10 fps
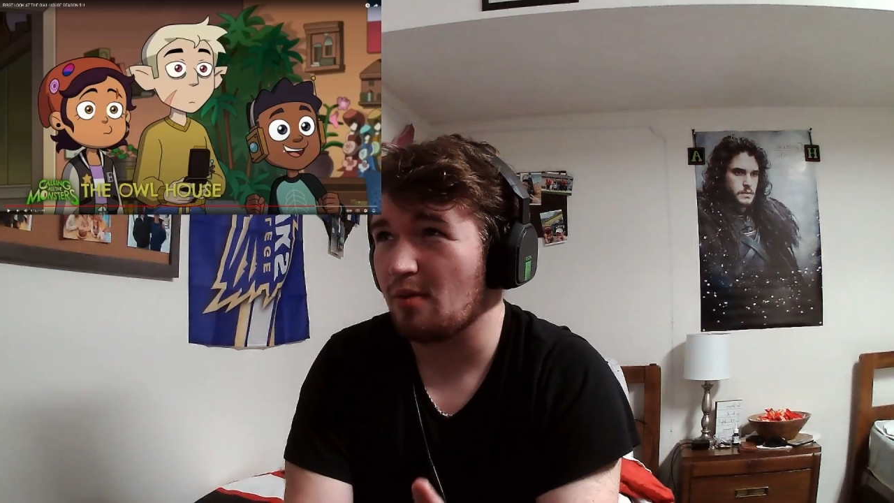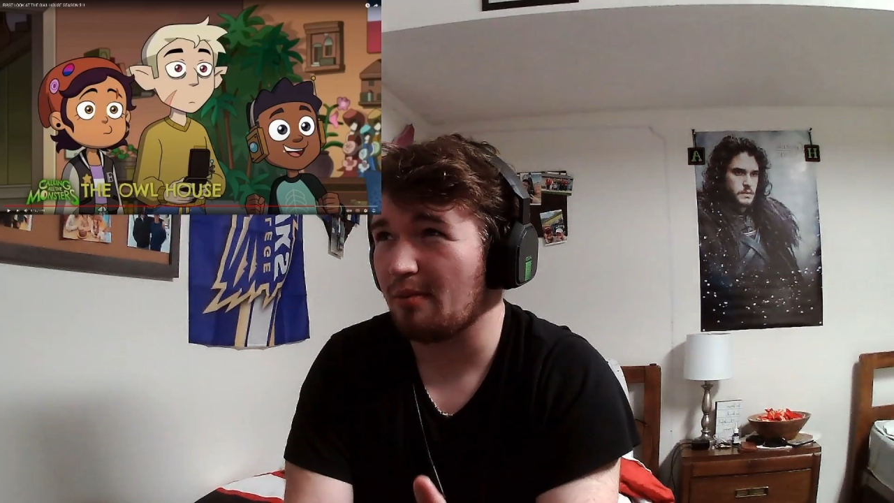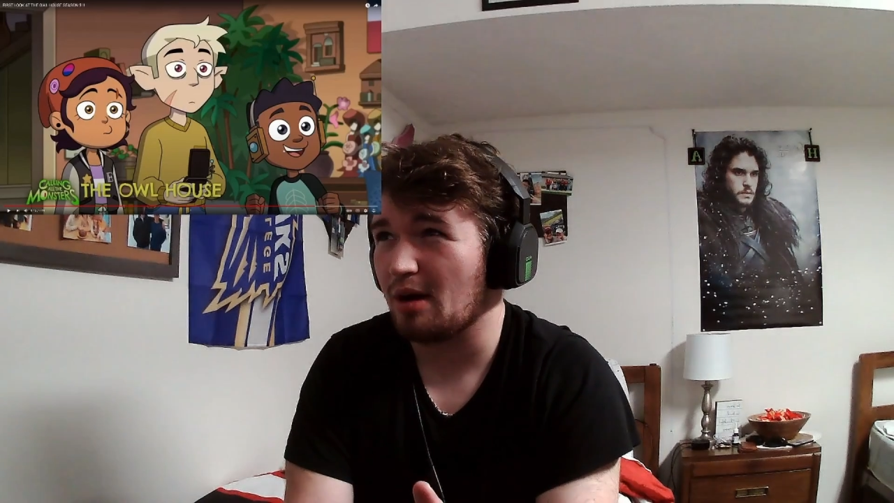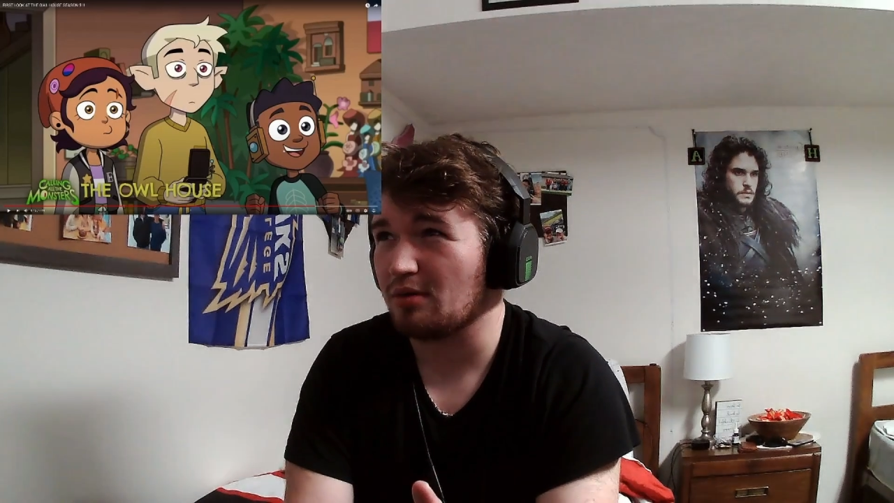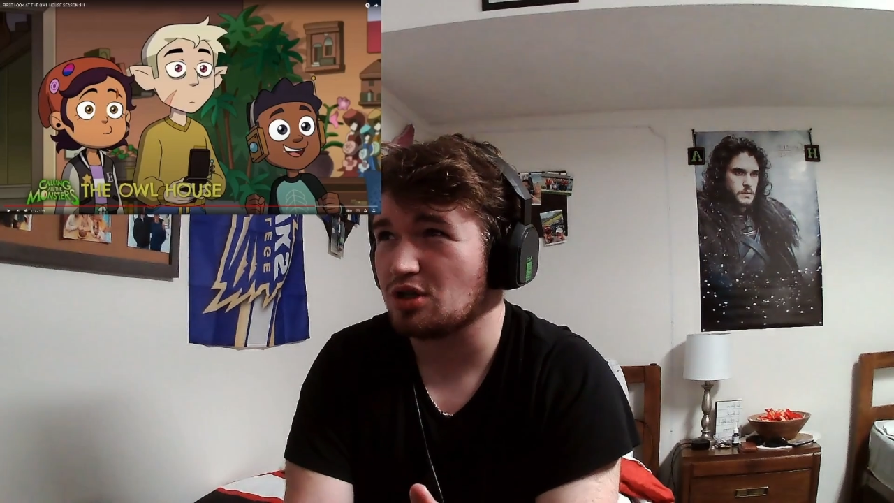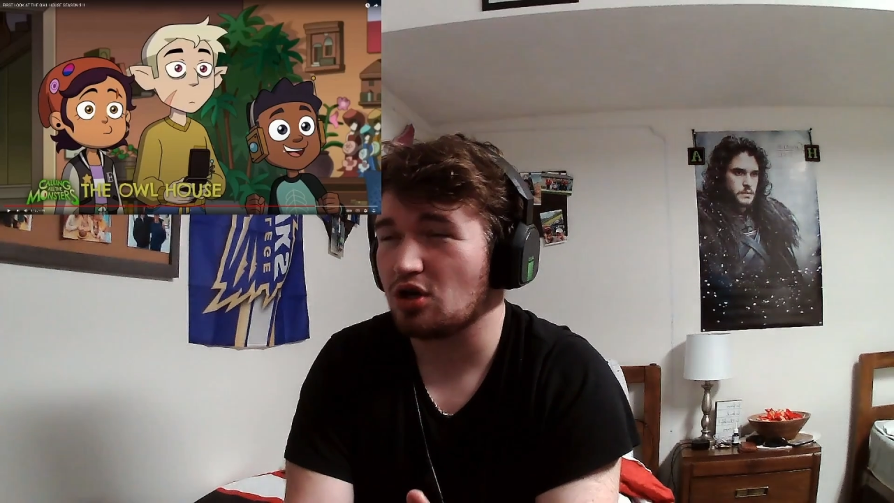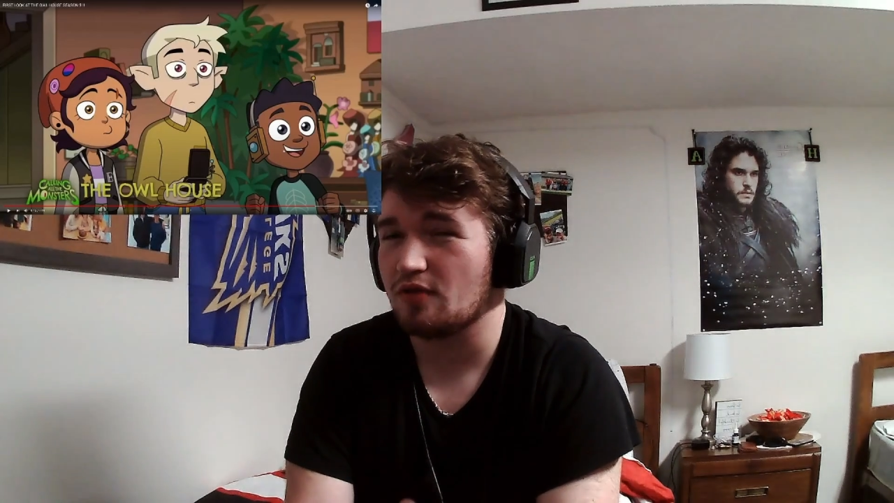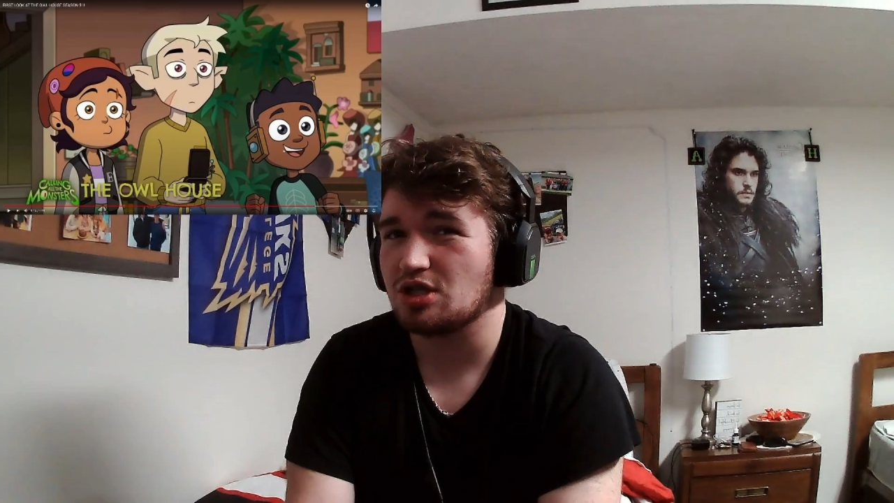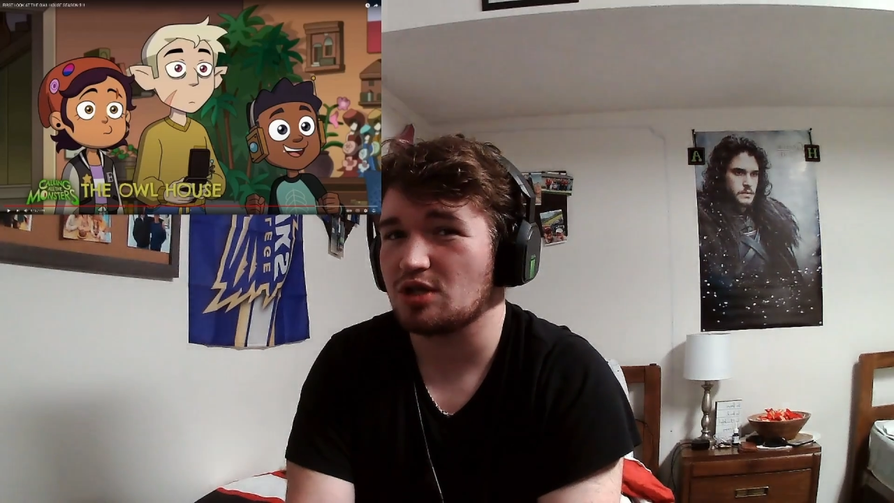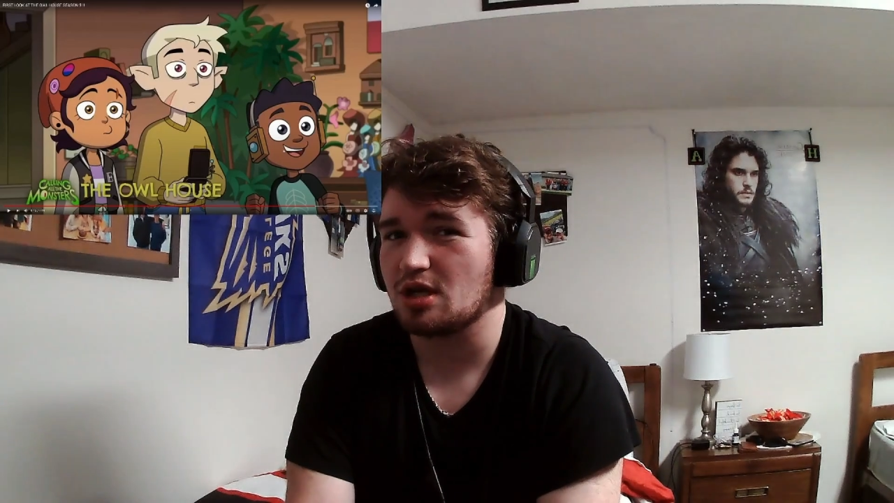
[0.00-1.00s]
but I'm not really sure if
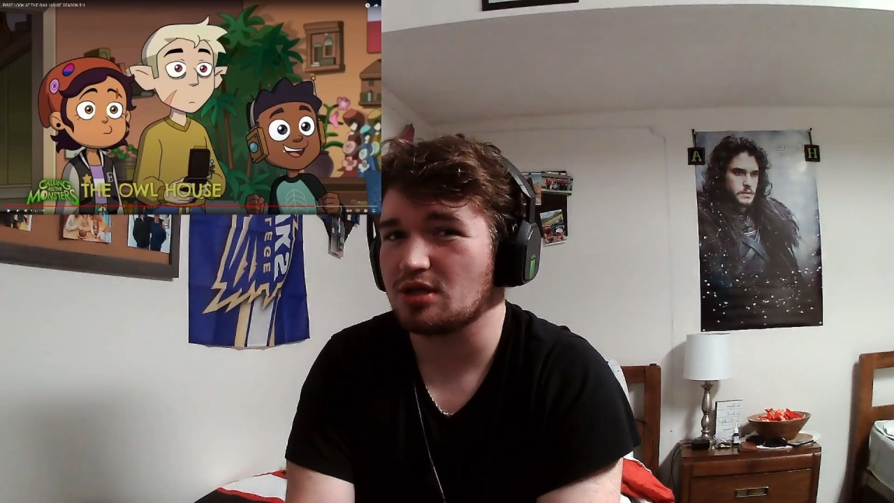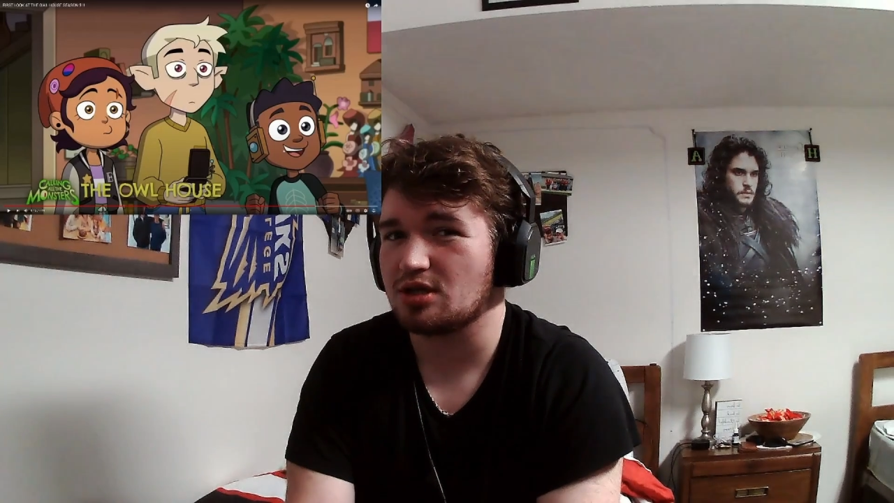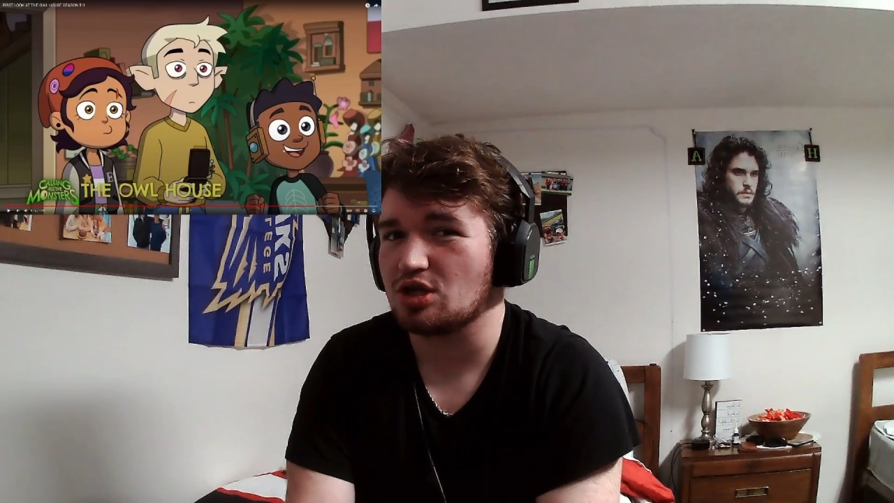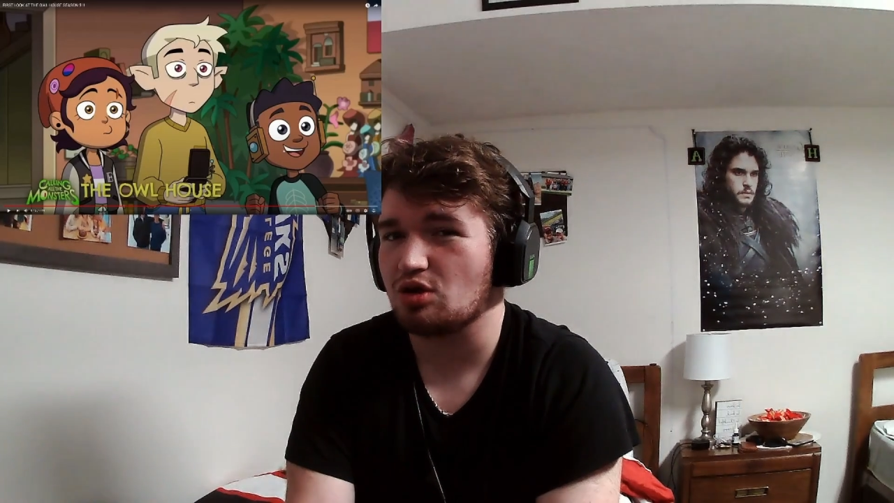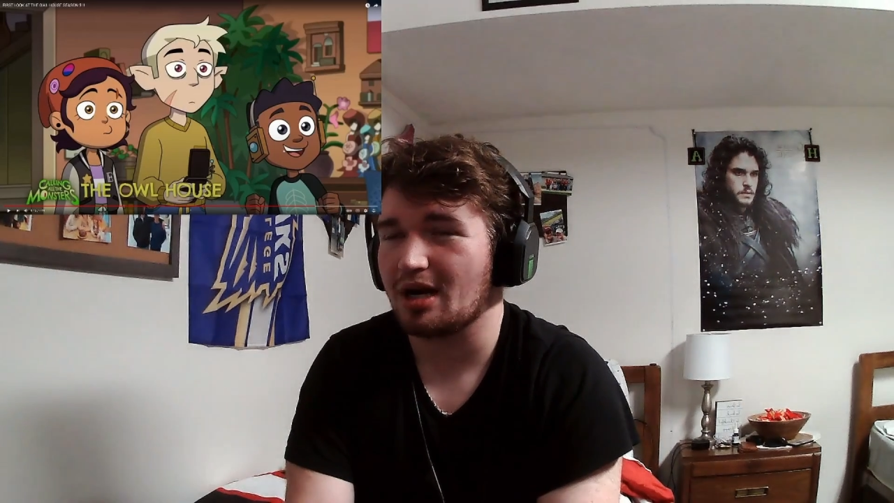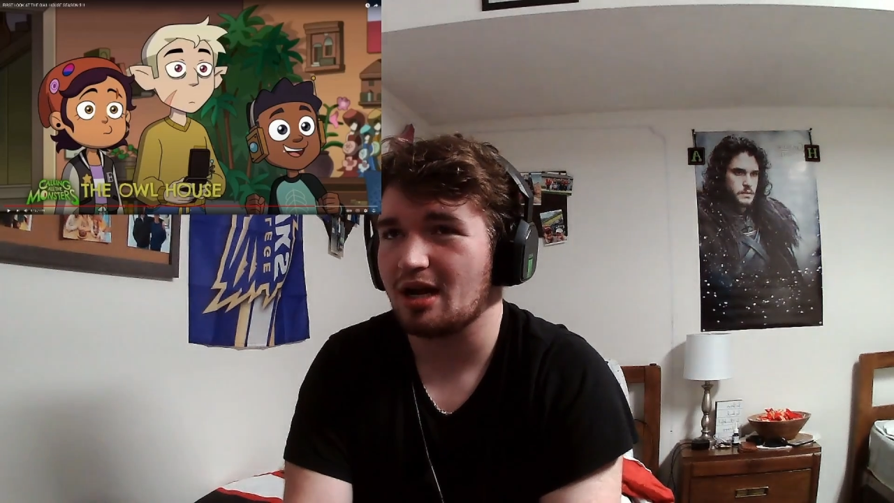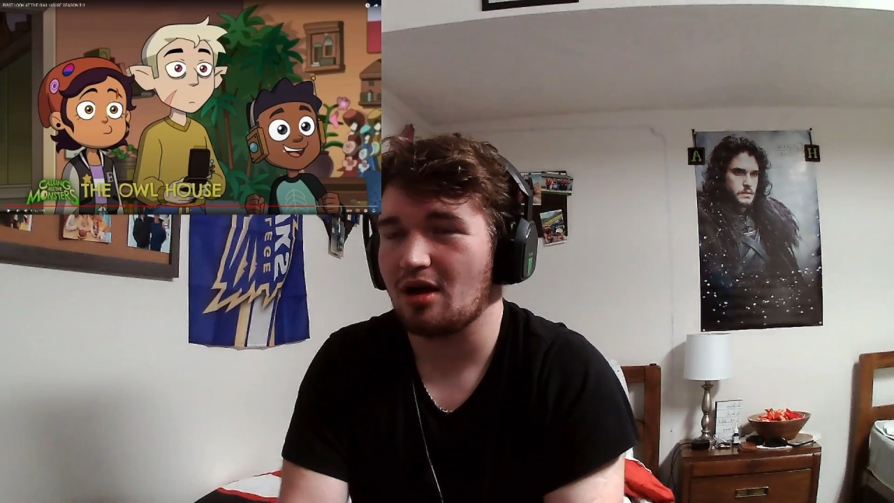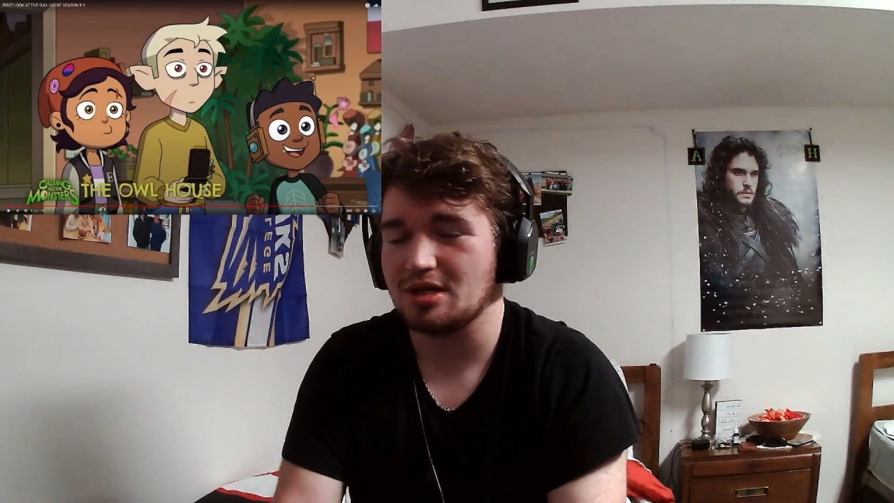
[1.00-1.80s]
that's just because she's trying to get all